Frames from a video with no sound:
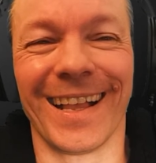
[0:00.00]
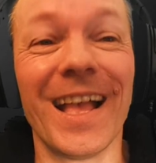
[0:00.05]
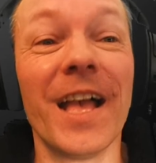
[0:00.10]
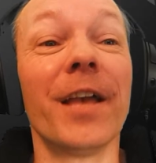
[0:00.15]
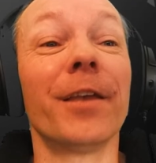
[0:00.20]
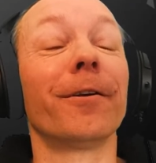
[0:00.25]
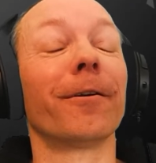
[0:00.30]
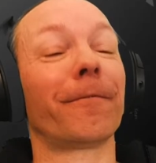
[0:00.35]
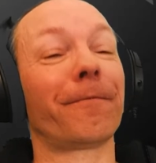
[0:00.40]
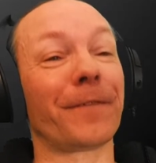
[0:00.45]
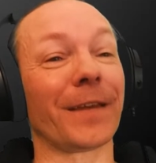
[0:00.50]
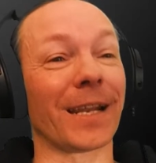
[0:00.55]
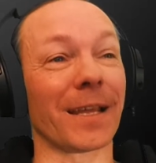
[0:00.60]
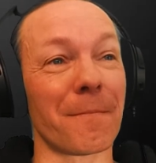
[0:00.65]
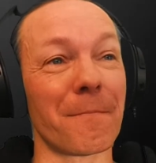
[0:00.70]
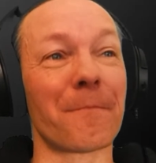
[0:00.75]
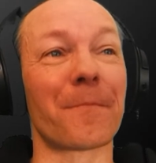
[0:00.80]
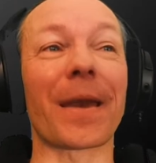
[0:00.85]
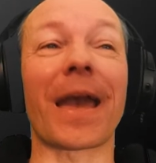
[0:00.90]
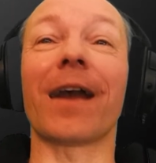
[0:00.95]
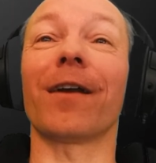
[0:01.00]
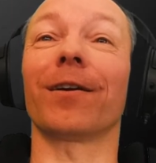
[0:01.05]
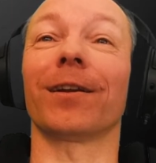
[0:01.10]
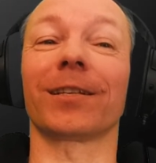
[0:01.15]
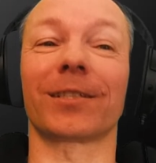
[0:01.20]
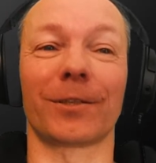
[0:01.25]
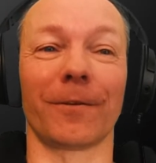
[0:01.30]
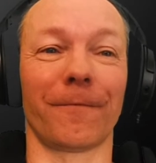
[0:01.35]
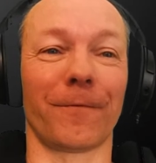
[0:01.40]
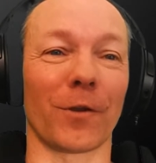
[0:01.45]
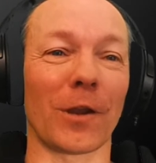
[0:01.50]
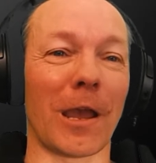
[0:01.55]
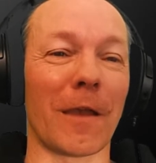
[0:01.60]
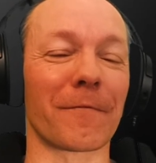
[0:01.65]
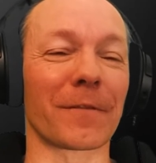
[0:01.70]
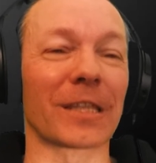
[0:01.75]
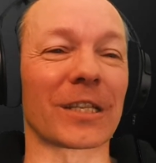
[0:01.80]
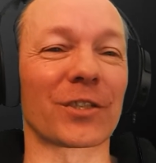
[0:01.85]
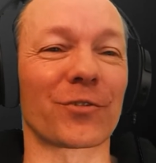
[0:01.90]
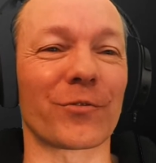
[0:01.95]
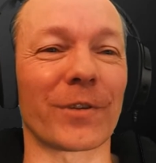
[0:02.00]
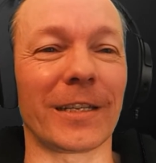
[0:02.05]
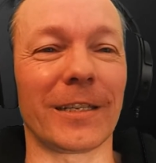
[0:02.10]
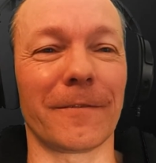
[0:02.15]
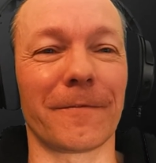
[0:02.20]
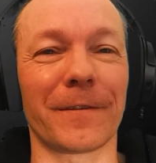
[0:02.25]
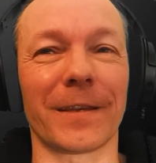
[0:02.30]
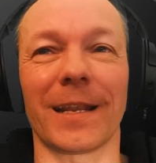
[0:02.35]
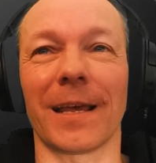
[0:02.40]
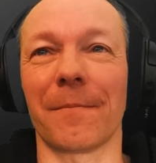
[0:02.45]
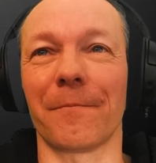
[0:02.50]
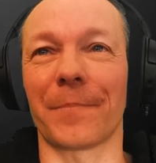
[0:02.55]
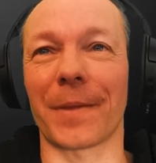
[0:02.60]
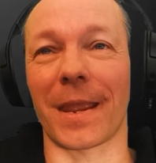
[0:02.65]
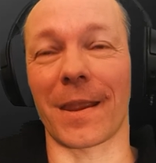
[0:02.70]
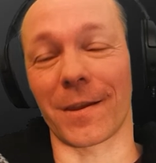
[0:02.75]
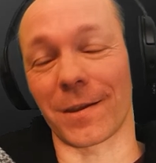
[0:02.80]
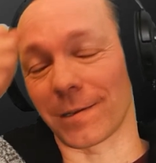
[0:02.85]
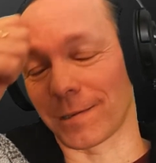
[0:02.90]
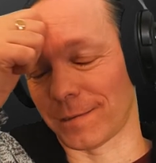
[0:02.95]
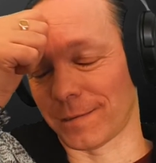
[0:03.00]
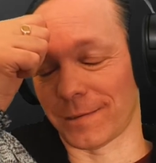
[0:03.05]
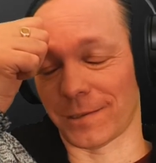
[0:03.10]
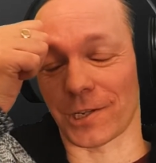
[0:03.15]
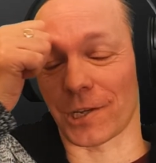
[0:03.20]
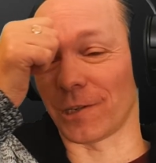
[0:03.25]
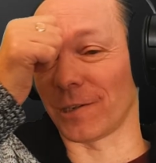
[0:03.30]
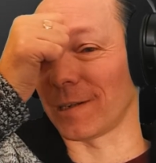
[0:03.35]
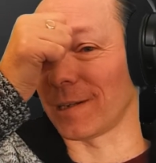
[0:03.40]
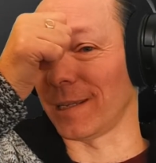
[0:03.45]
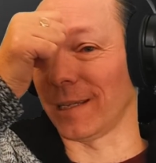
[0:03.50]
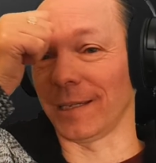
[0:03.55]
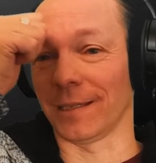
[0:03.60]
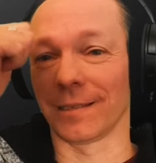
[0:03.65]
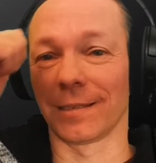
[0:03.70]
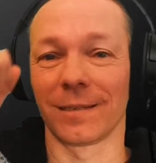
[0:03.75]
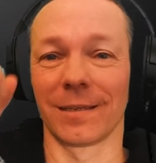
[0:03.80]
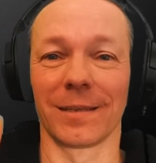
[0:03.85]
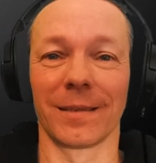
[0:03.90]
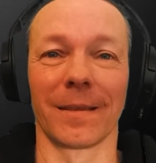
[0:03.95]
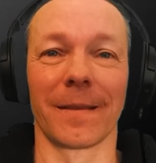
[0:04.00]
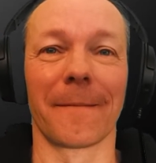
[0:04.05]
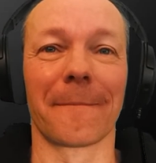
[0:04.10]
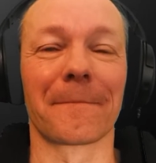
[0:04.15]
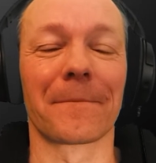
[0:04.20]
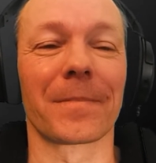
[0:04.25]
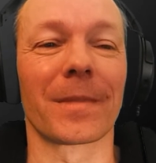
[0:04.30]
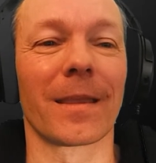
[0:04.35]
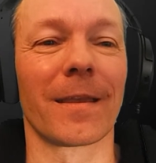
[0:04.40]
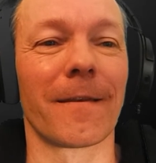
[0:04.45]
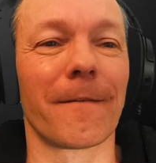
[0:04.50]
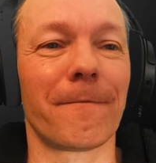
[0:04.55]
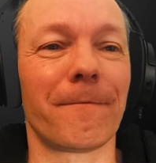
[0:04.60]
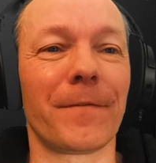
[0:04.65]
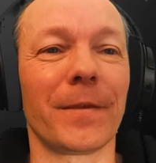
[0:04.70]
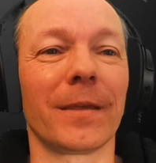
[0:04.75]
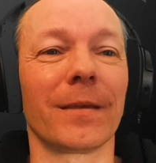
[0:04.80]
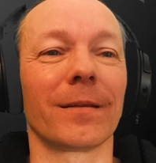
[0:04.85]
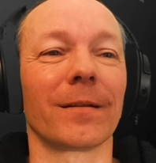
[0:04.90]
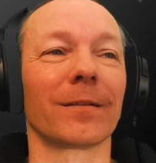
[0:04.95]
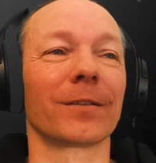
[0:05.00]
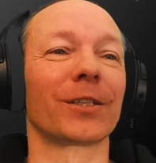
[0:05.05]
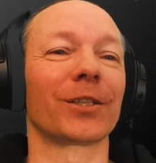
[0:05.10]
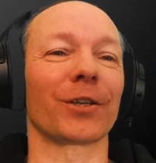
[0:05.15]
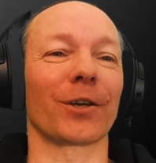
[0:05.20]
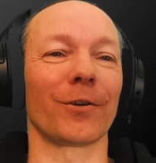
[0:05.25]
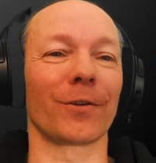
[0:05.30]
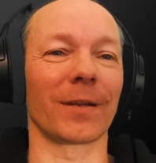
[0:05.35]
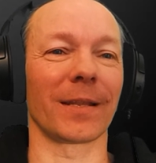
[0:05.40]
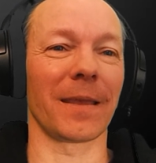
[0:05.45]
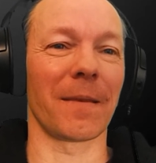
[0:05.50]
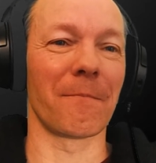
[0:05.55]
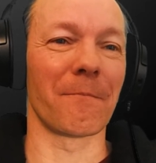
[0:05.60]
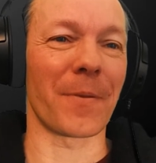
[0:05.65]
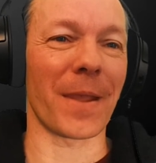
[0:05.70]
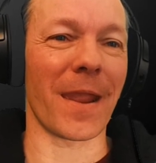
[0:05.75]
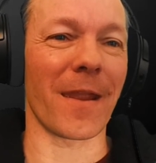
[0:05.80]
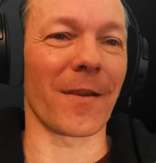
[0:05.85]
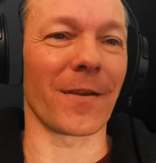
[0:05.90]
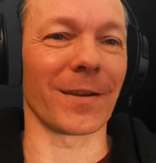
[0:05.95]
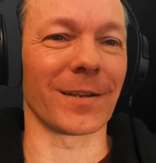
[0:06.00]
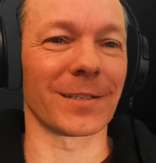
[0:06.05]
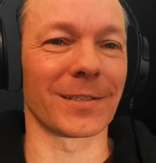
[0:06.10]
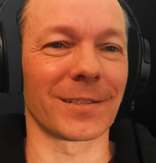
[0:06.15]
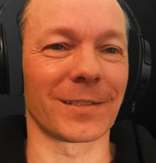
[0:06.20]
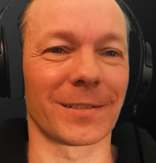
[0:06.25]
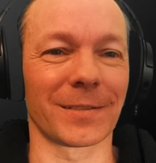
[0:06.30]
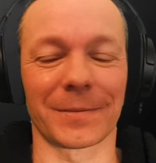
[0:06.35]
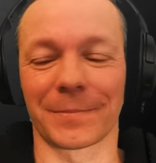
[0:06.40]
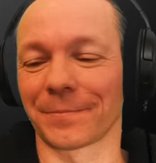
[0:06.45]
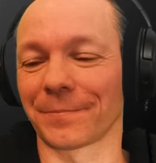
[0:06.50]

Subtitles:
You'd feel embarrassed. You fall over the street, you feel embarrassed? Totally. Feel totally embarrassed.